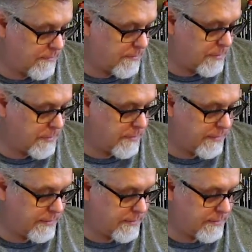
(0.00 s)
the
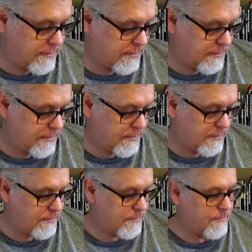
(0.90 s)
movie.
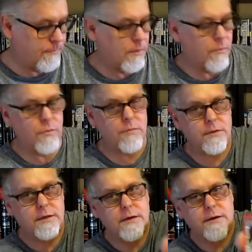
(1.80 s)

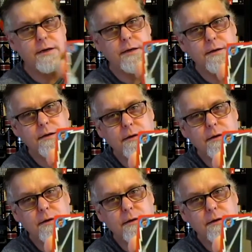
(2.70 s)
Wilma Deering.